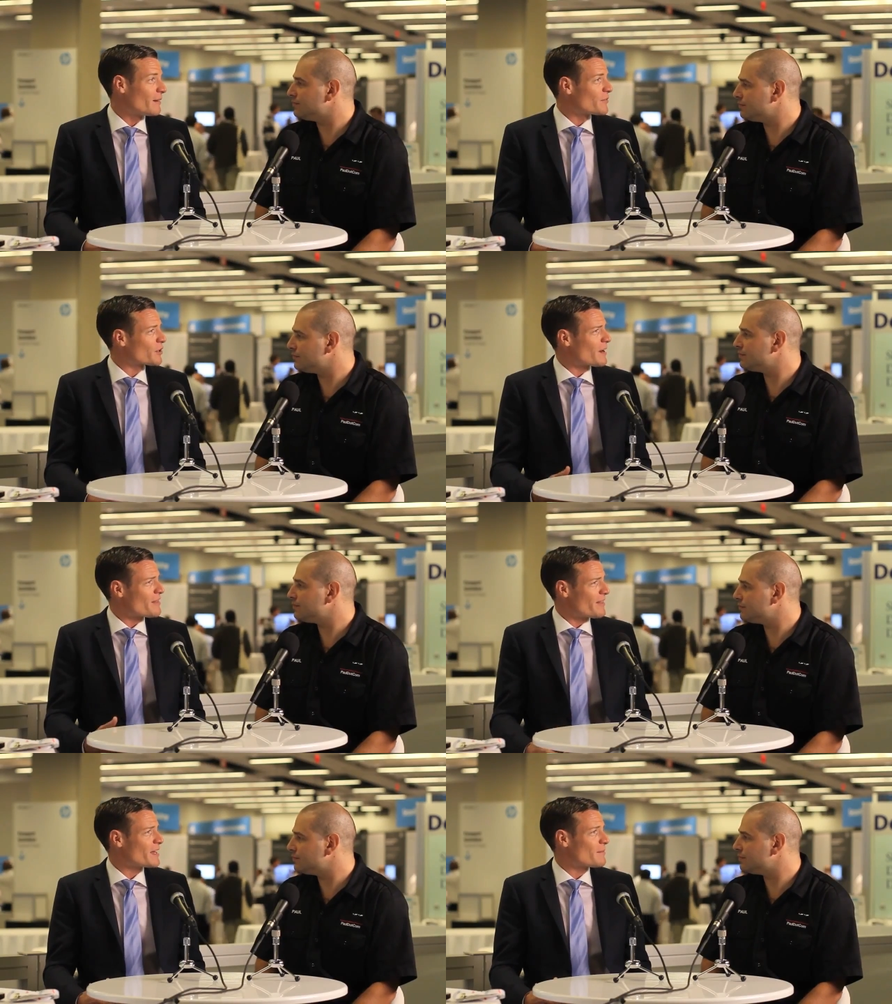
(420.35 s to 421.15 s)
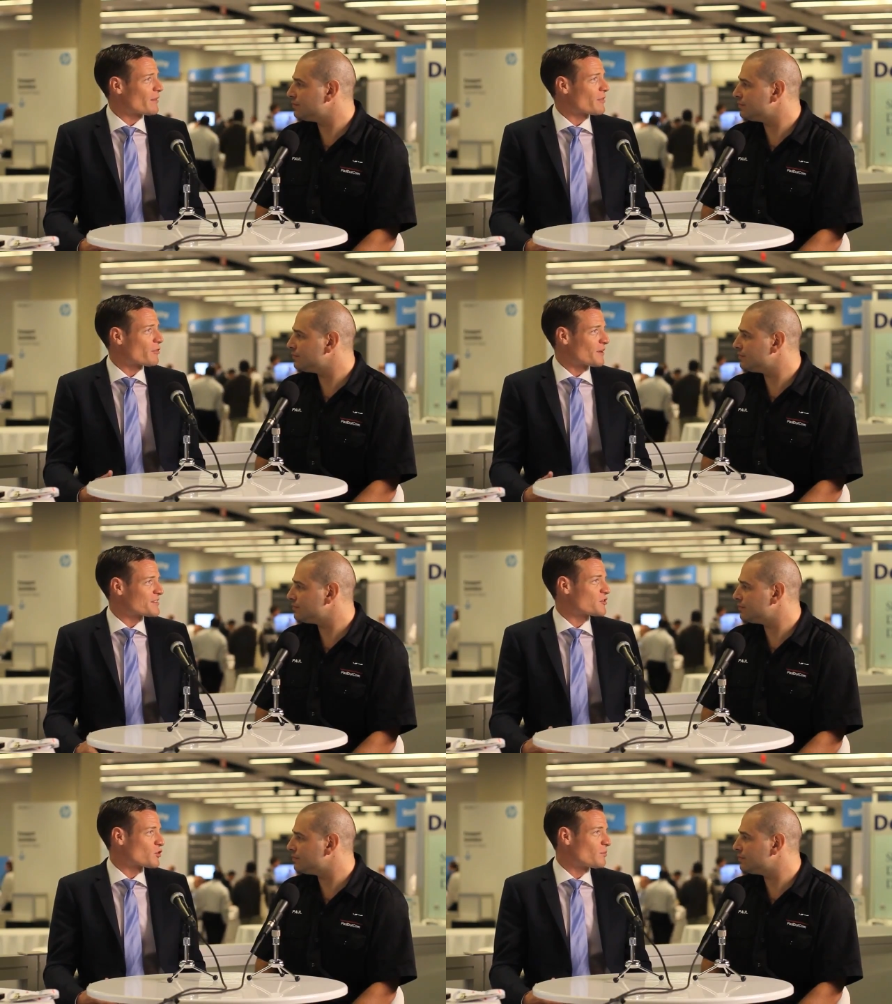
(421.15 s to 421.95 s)
Speaker 1: Um, the great thing about the Threat
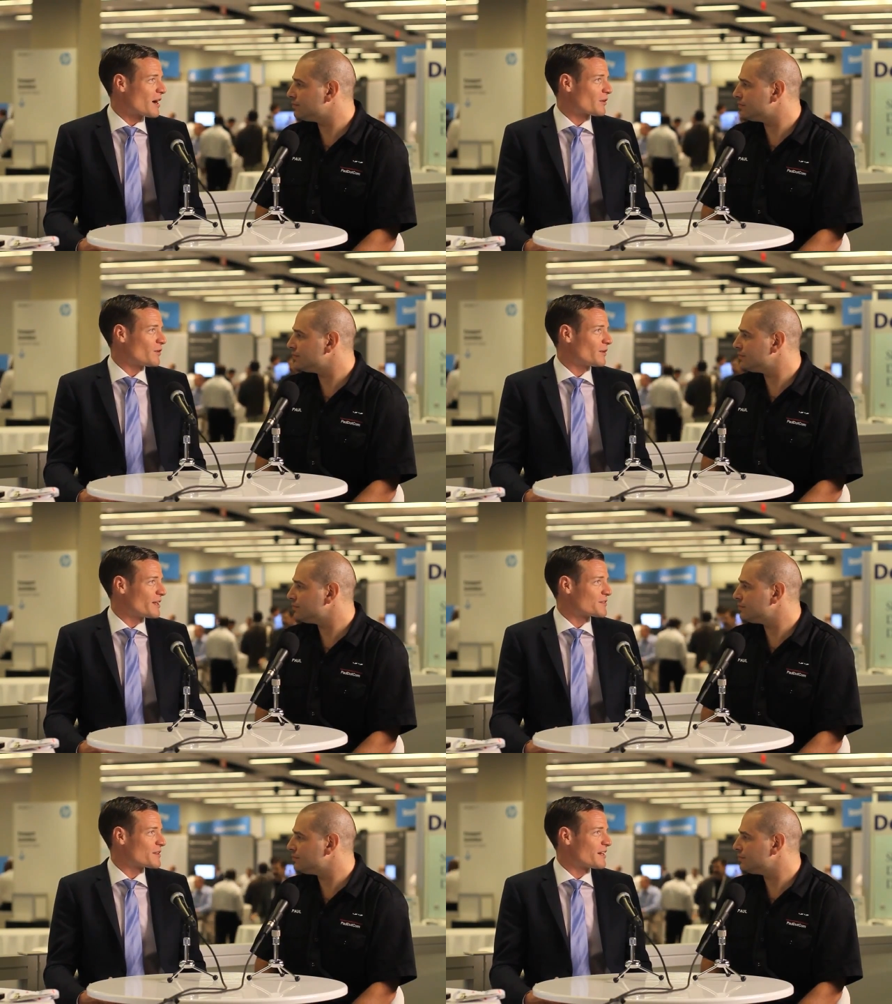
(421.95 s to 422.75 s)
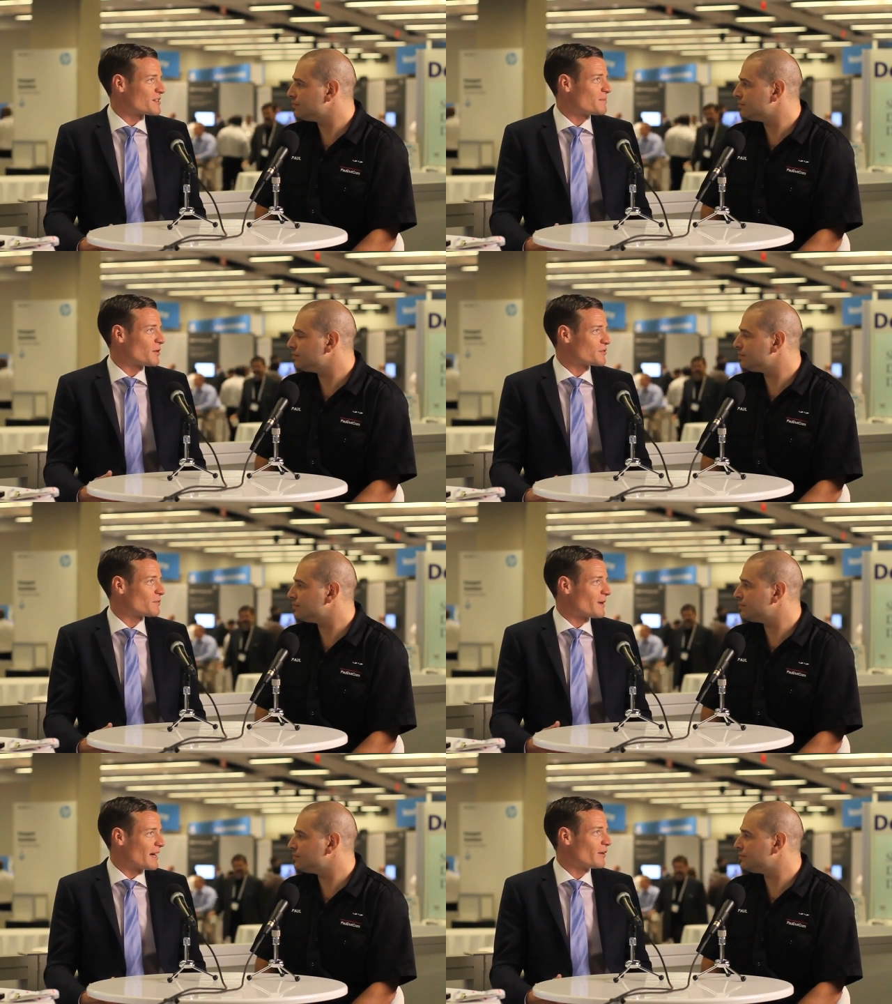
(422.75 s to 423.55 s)
Central model is that it's built
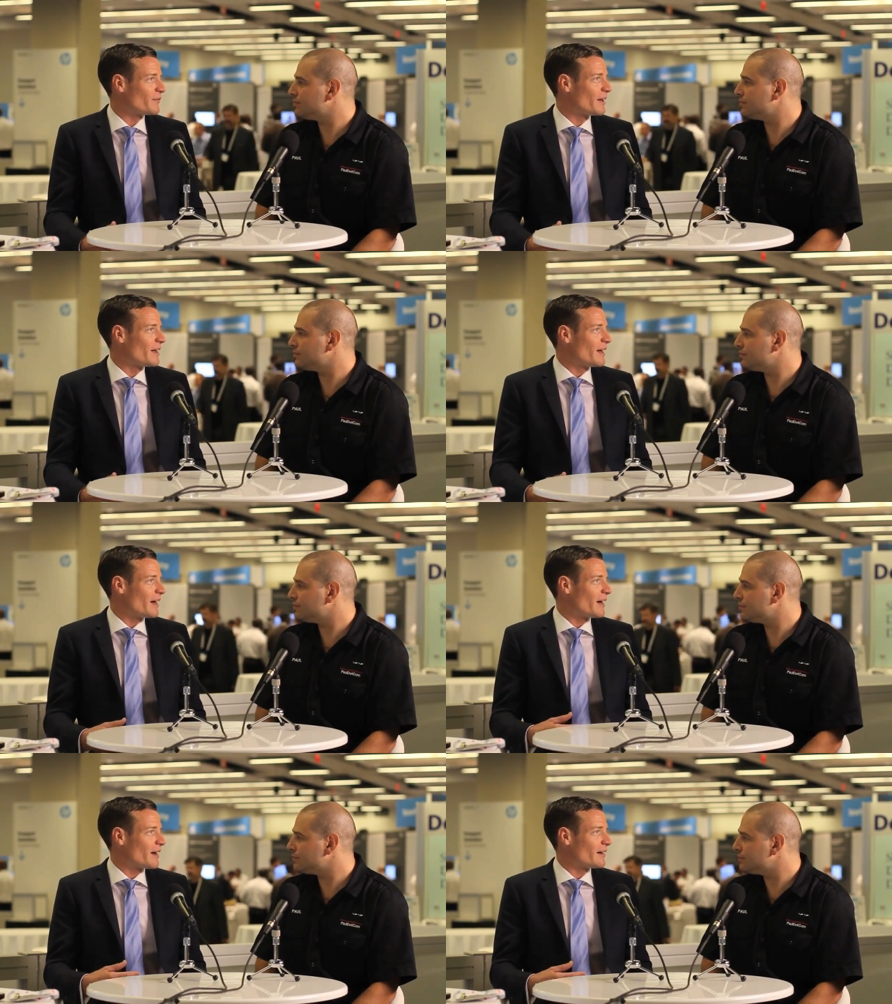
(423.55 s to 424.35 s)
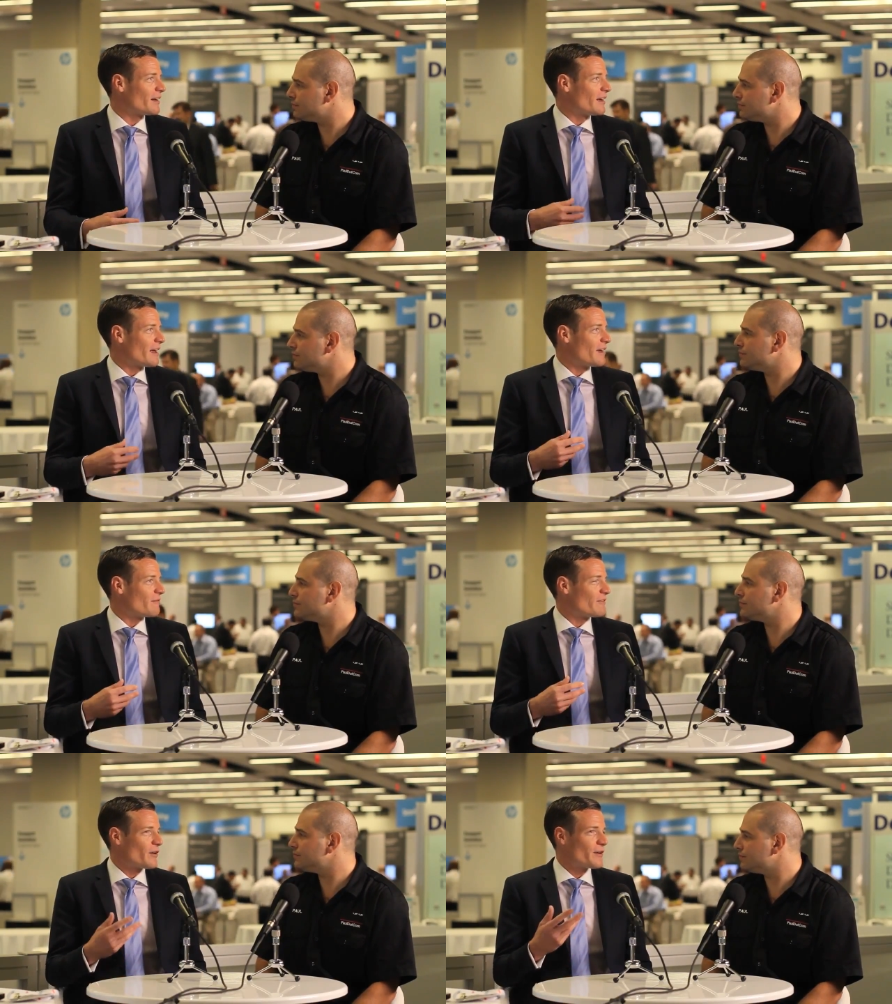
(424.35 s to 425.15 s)
around uh, a
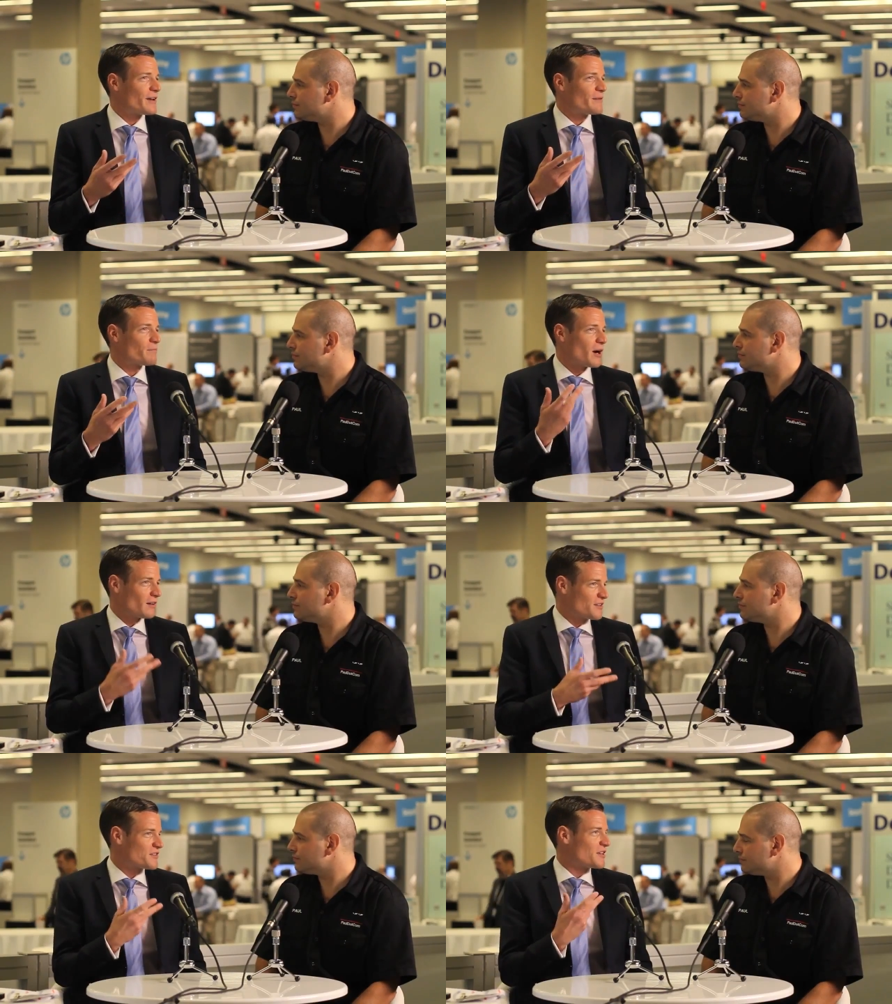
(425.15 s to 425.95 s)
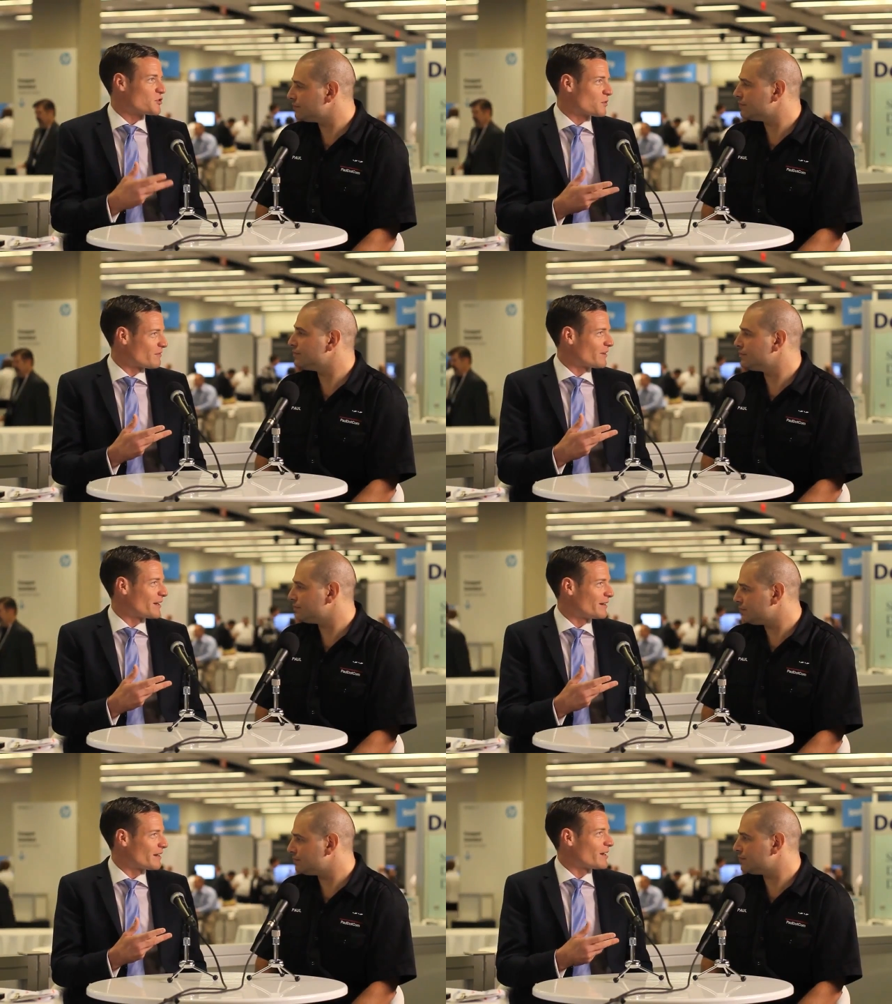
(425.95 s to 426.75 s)
very policy
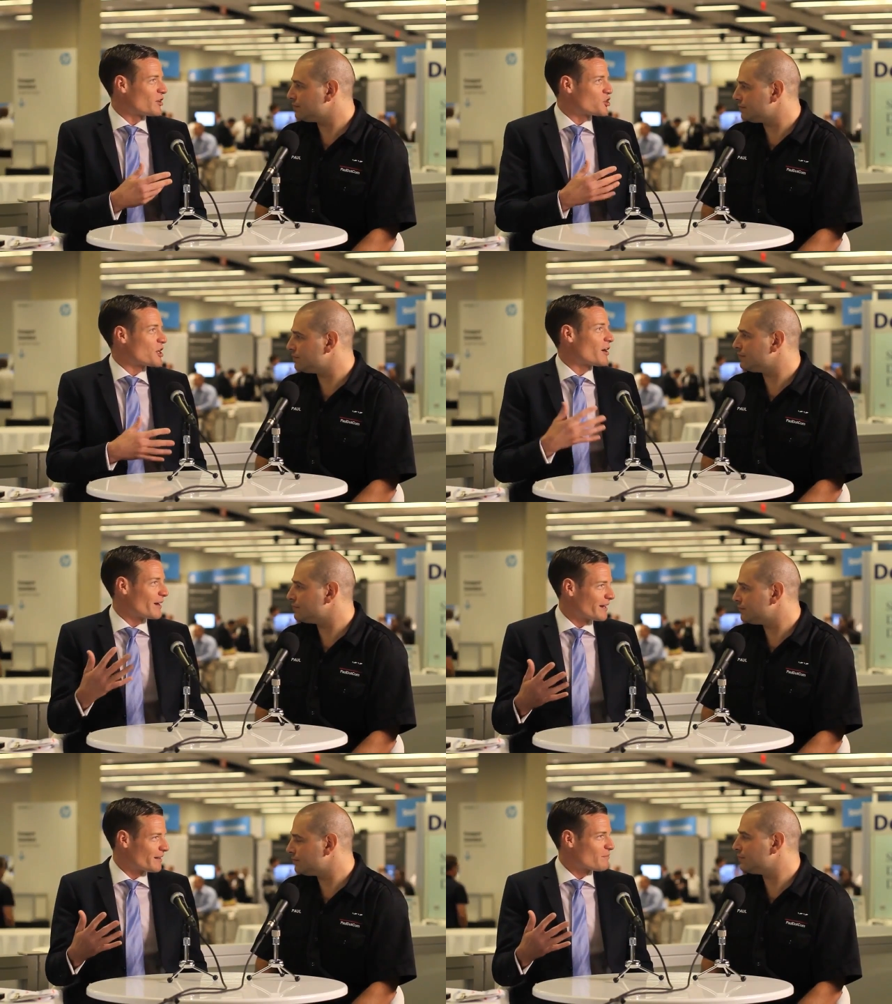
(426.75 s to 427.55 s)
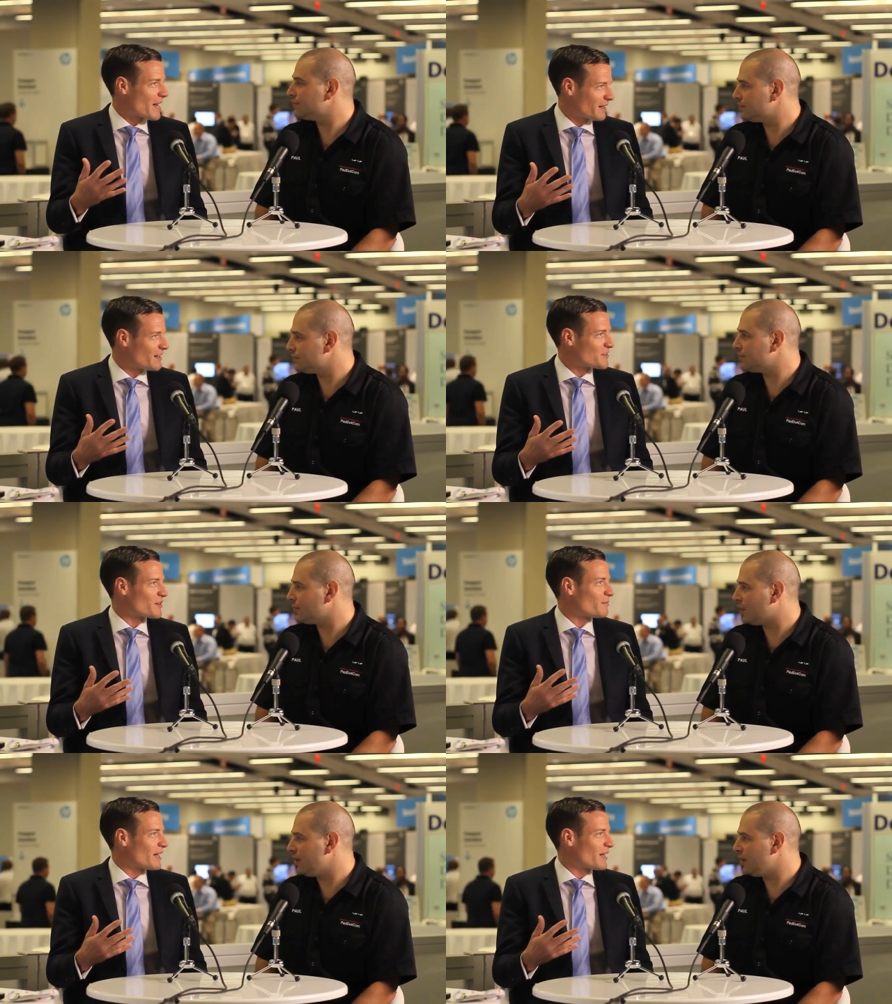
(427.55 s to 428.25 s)
driven sharing mechanism.